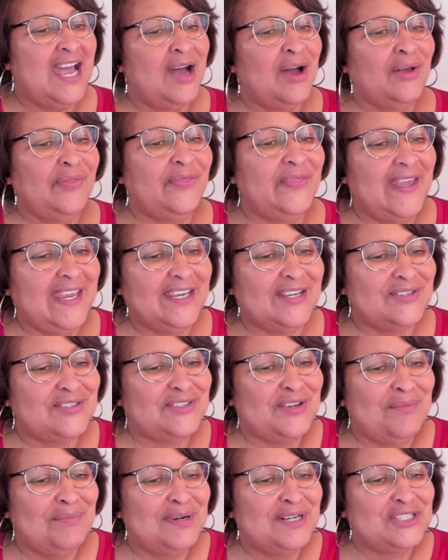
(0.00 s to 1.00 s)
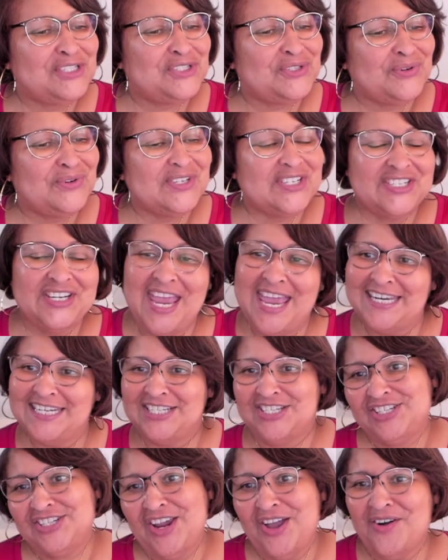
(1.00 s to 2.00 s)
Well, thank you so much, Sure
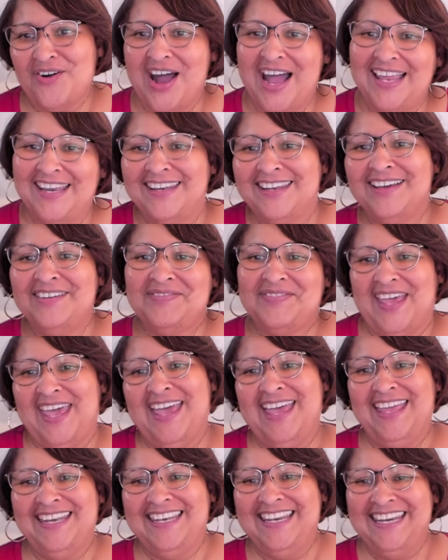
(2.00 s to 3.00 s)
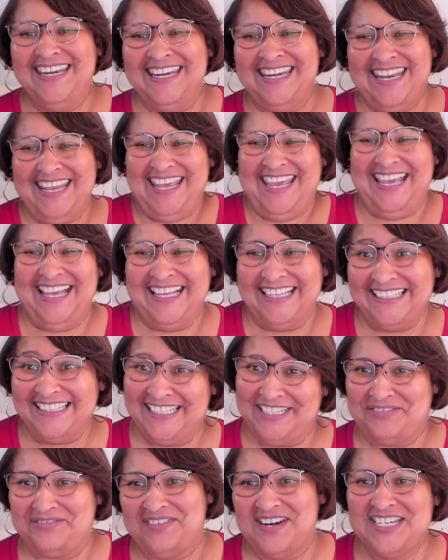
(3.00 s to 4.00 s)
Shannon Show. I love that
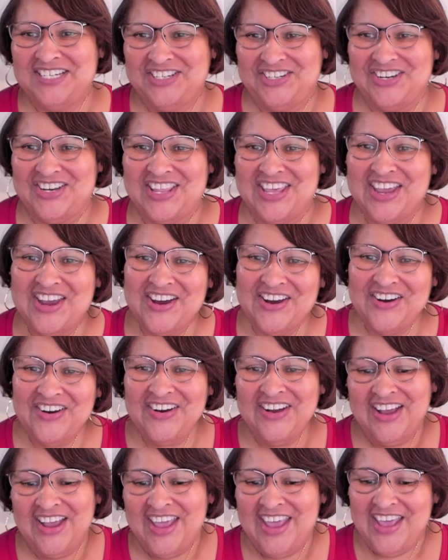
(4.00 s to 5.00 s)
alliteration there.